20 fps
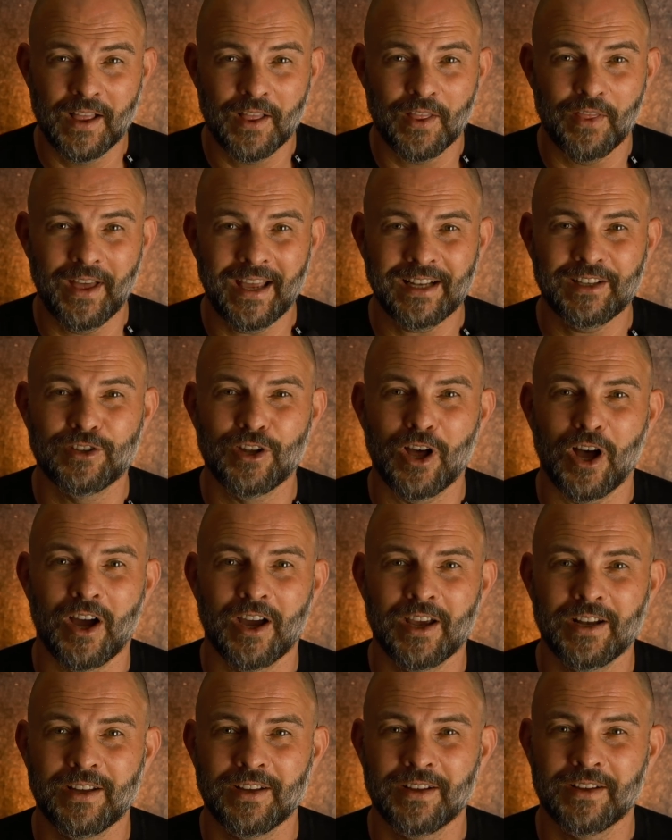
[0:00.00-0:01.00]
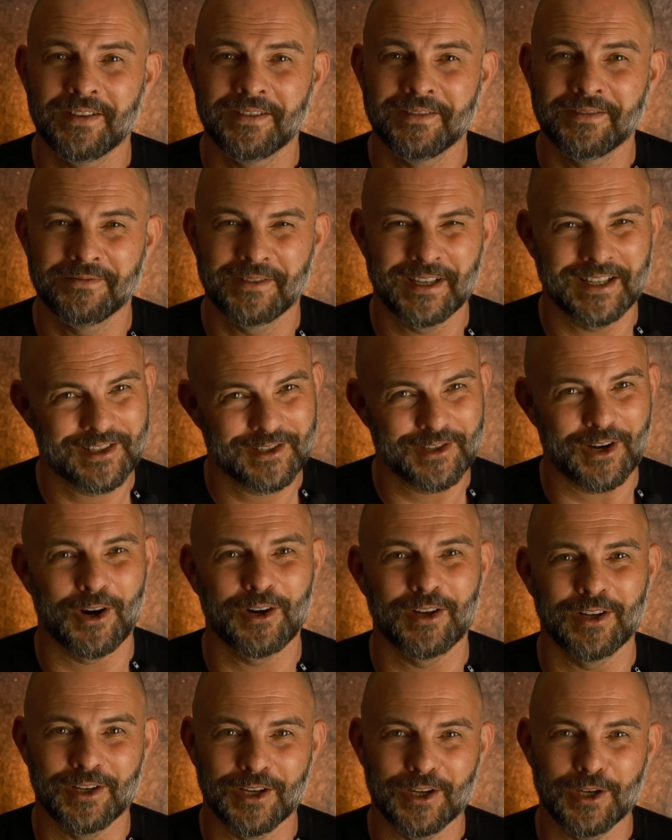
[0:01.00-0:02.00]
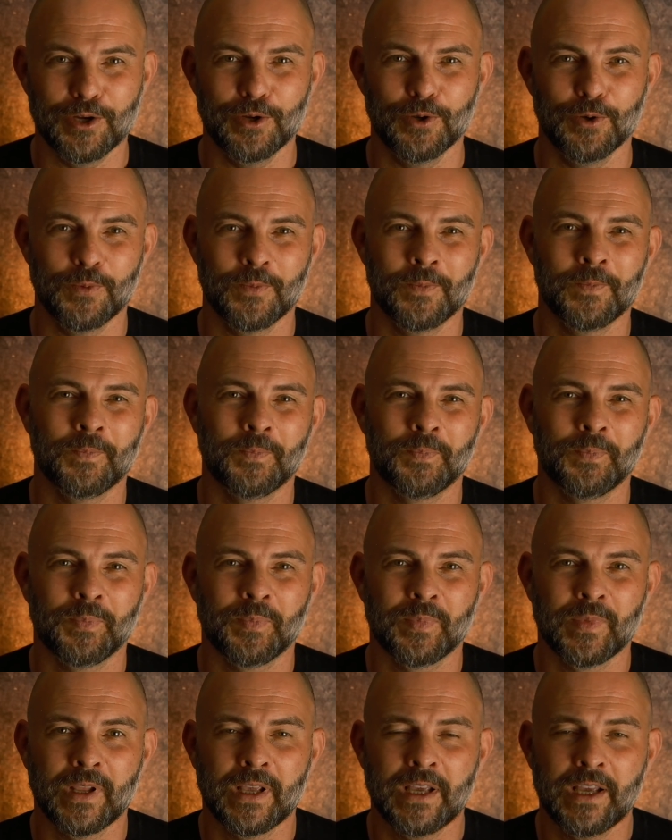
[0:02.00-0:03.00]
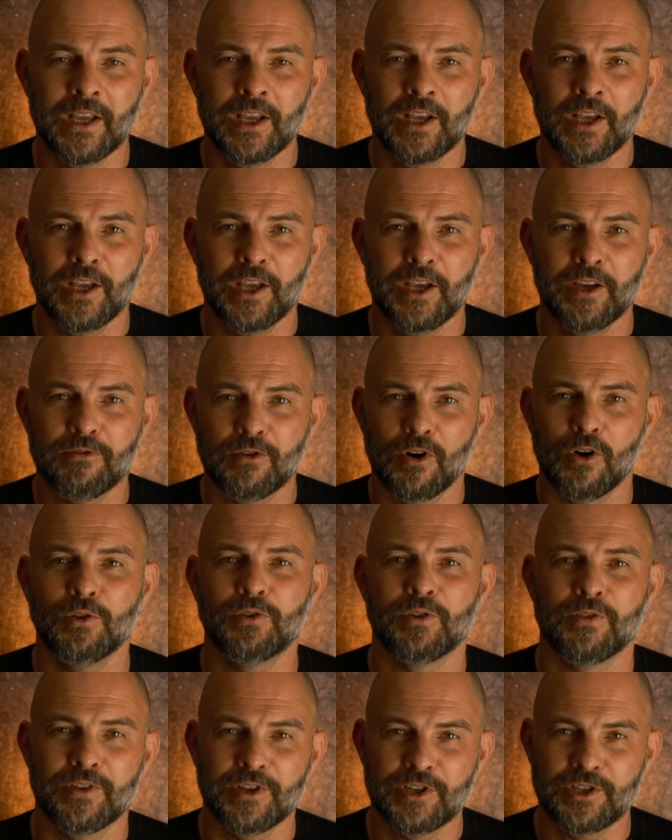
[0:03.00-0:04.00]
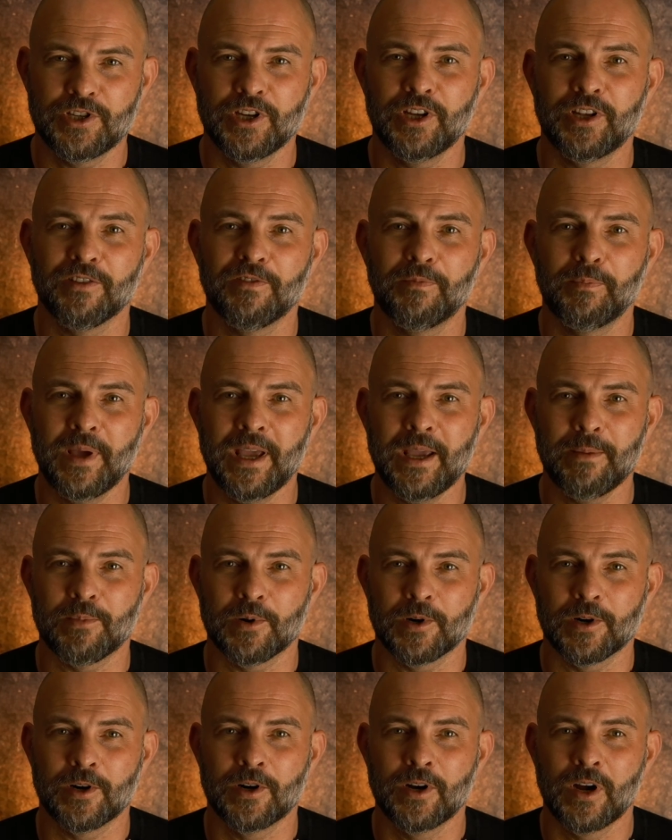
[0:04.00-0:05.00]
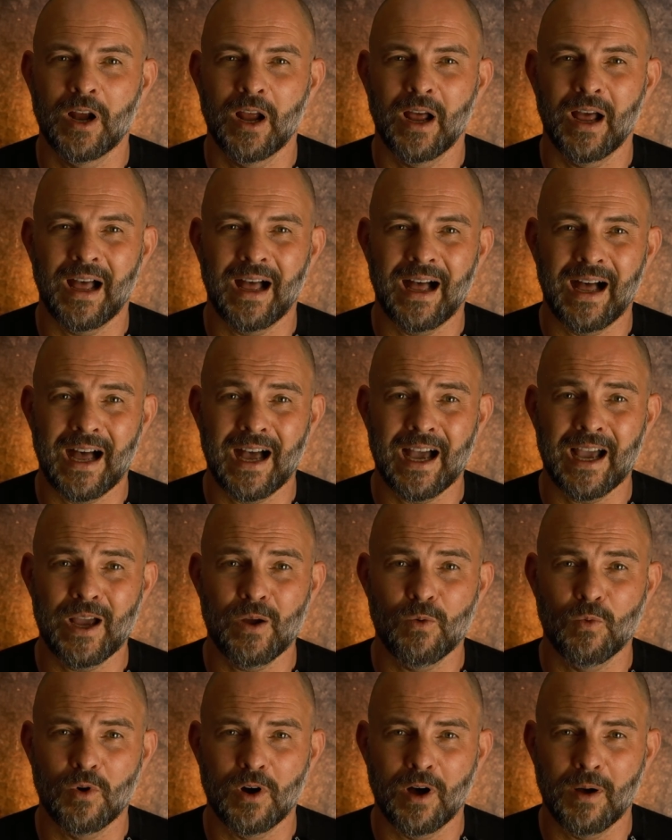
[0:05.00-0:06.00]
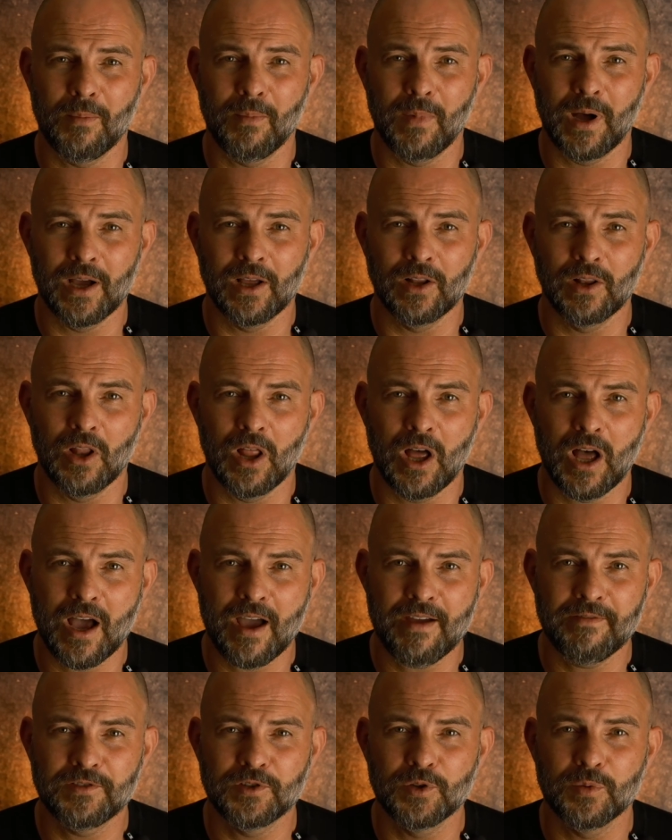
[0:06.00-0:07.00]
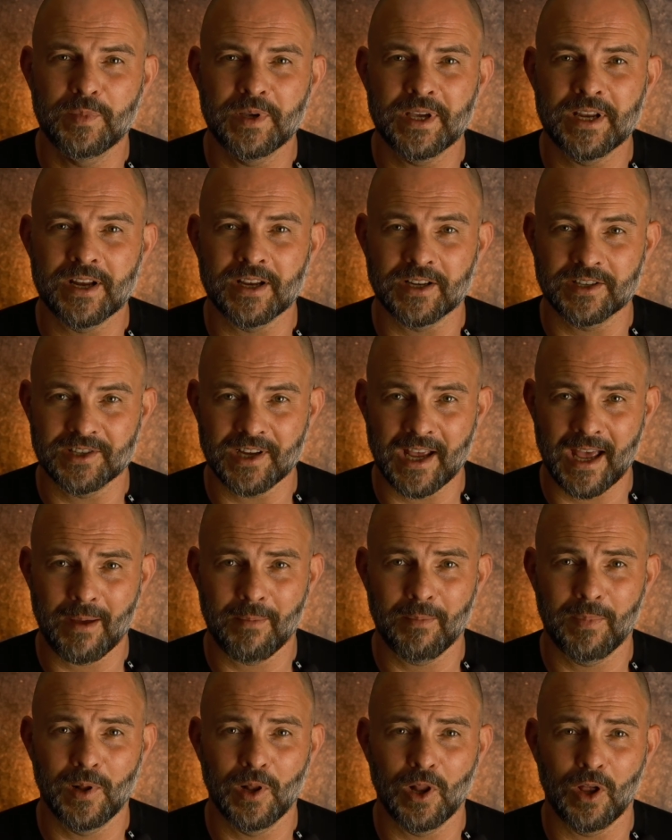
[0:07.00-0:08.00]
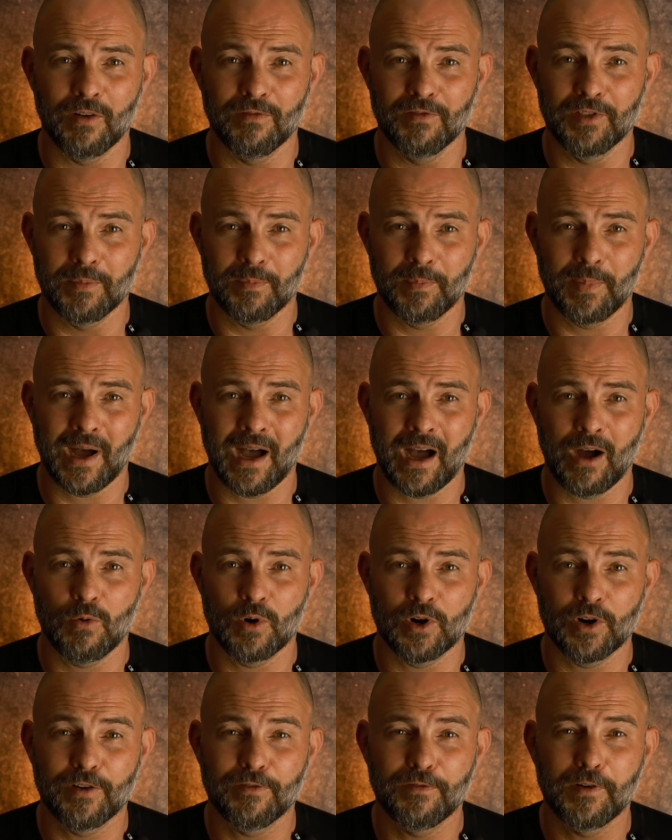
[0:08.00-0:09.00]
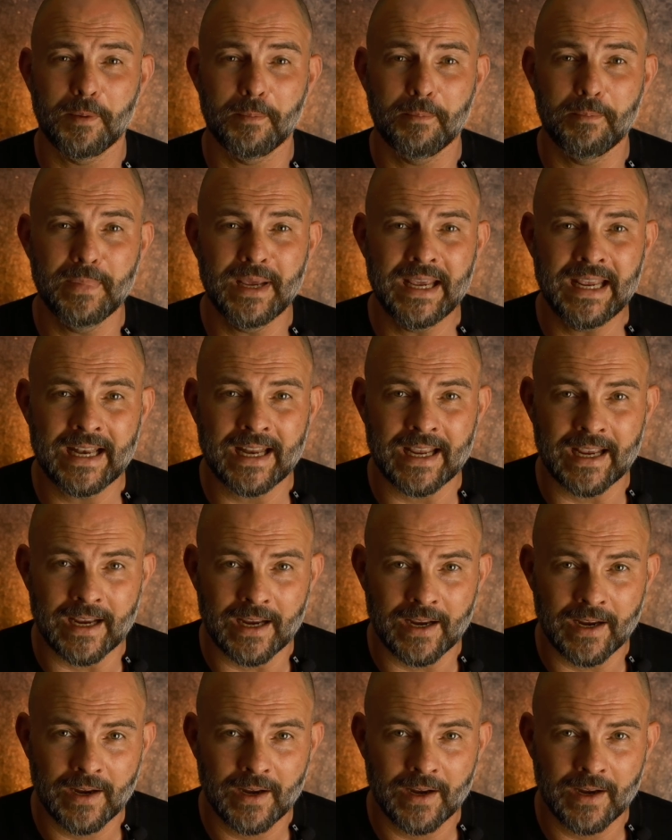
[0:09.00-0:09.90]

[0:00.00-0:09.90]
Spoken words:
That night, he started anew. He wrote on a sheet of paper, "I want my life to be an example of the power of meaning.